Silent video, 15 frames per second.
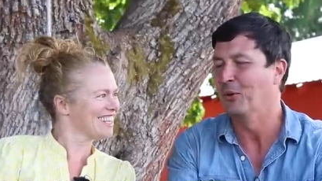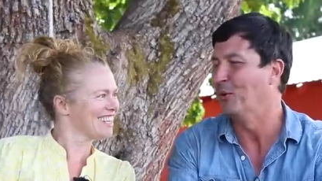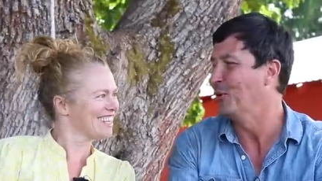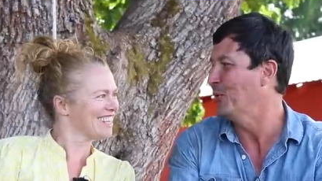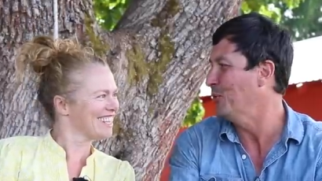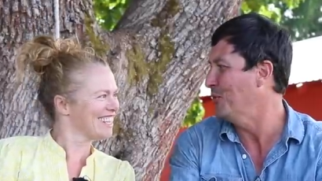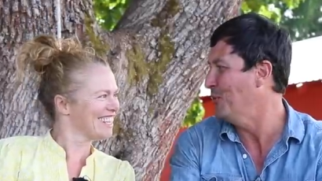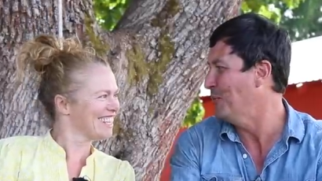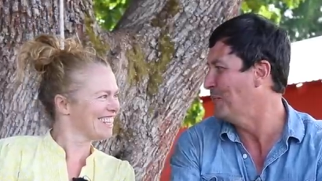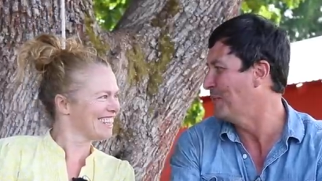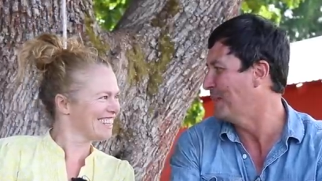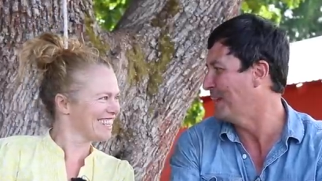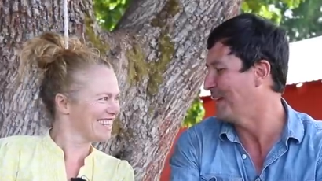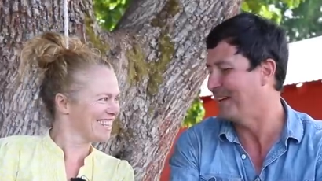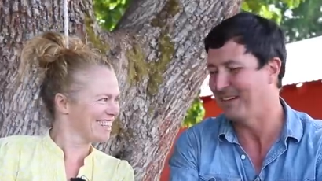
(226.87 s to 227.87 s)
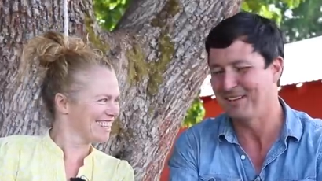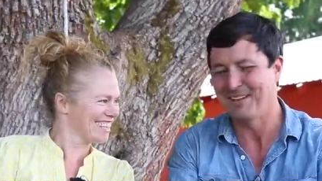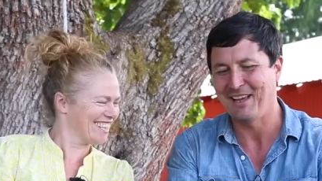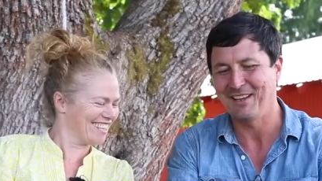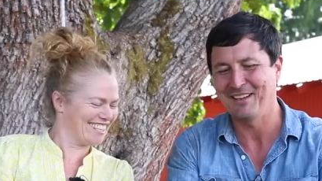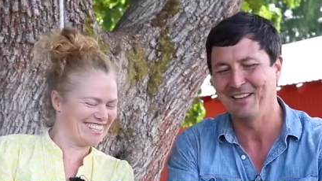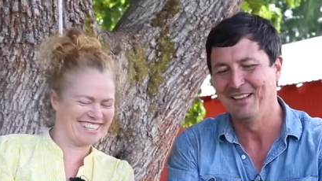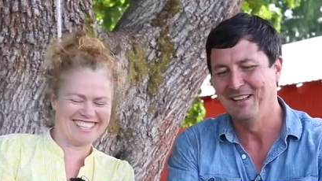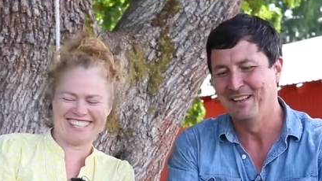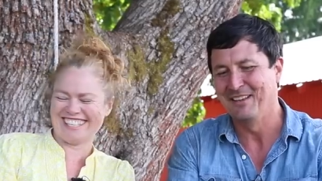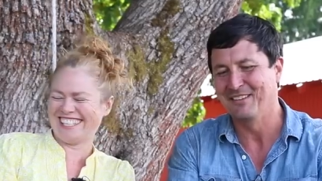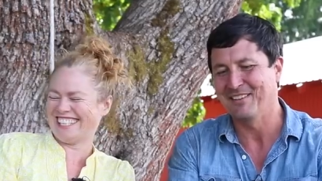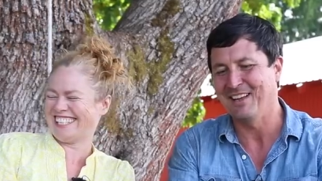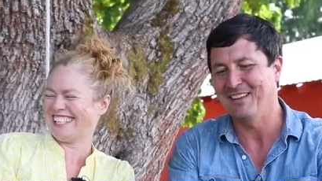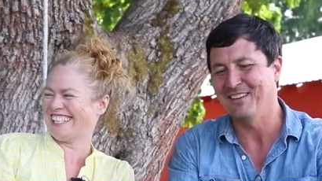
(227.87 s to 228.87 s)
Speaker 1: Oh man, that
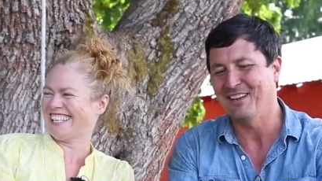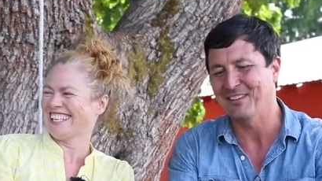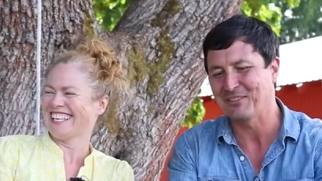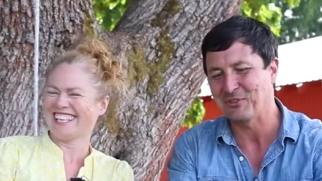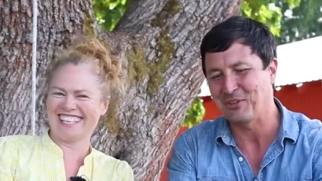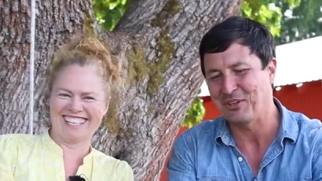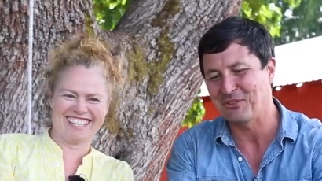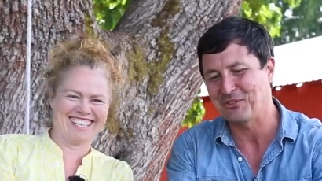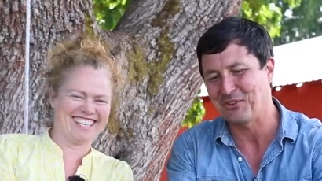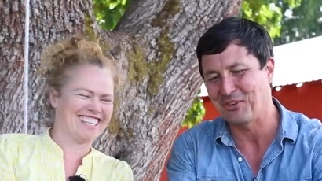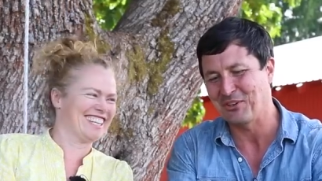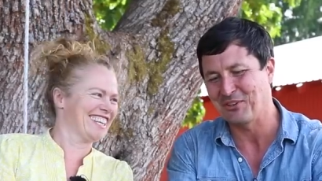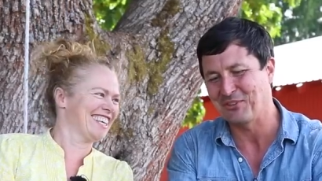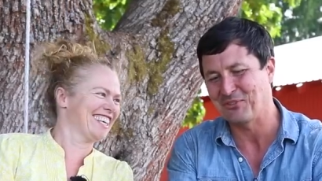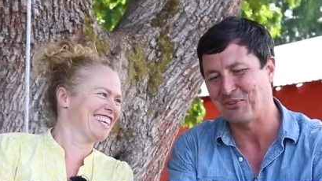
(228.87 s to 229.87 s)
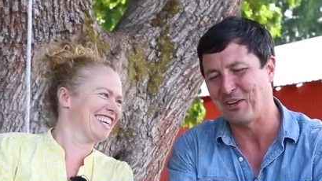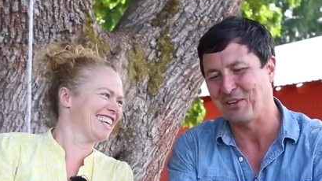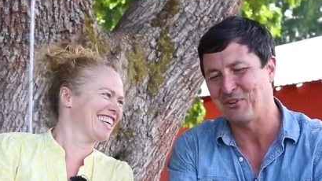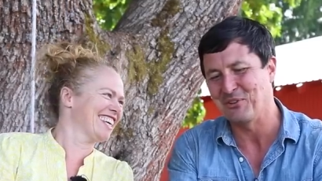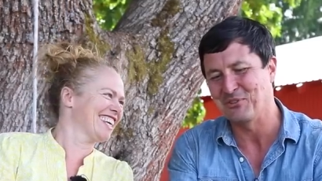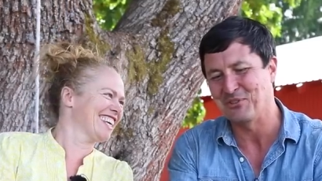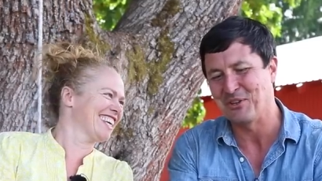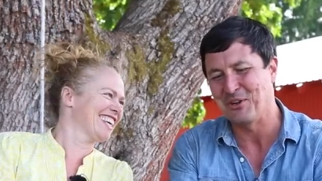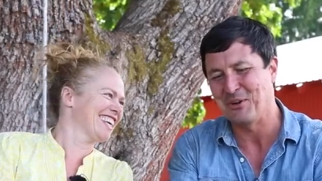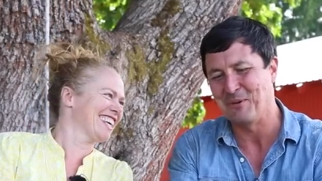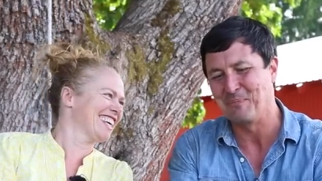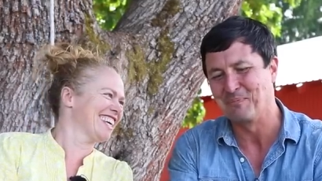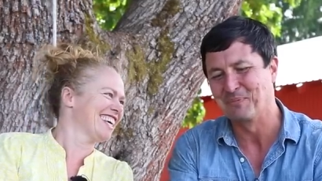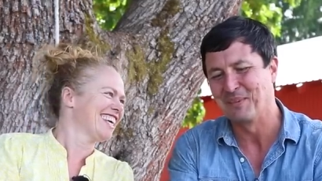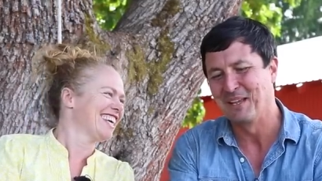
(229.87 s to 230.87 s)
does that not st- uh, start strike close to home?